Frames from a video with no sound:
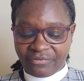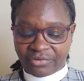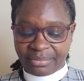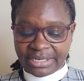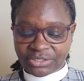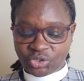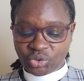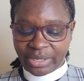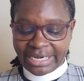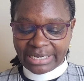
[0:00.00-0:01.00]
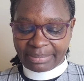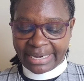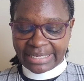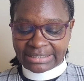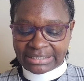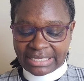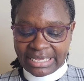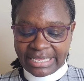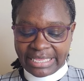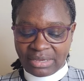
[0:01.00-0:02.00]
From his dwelling place
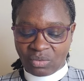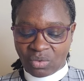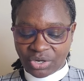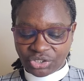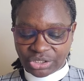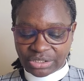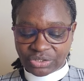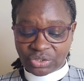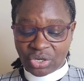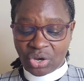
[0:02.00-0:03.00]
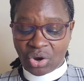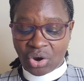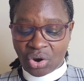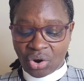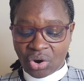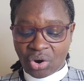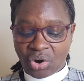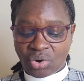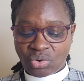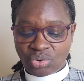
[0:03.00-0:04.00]
he watches
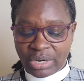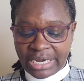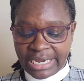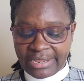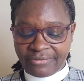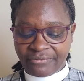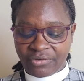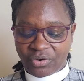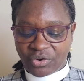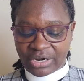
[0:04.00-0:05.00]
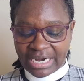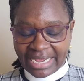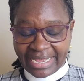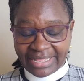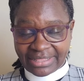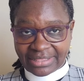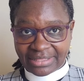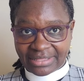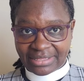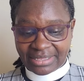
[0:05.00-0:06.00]
all who live on earth.
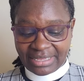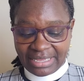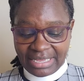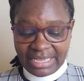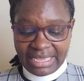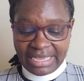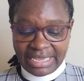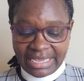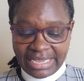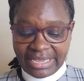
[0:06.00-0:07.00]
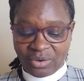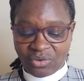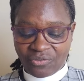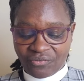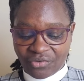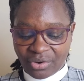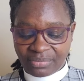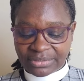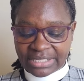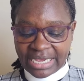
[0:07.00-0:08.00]
He who
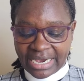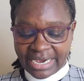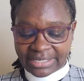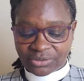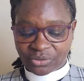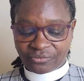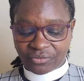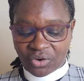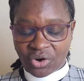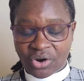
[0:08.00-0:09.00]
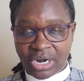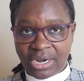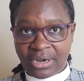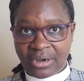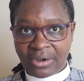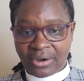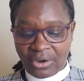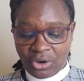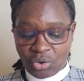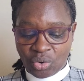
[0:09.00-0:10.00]
forms the hearts of all,
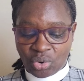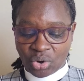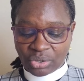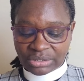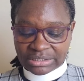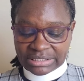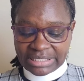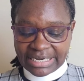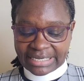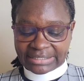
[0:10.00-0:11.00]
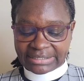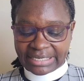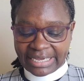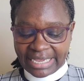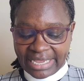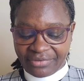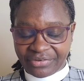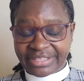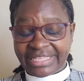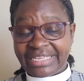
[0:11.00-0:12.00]
who considers
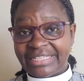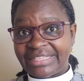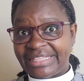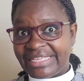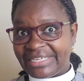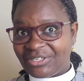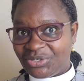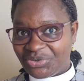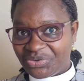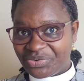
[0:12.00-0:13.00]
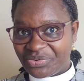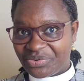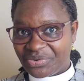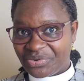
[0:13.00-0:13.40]
everything they do.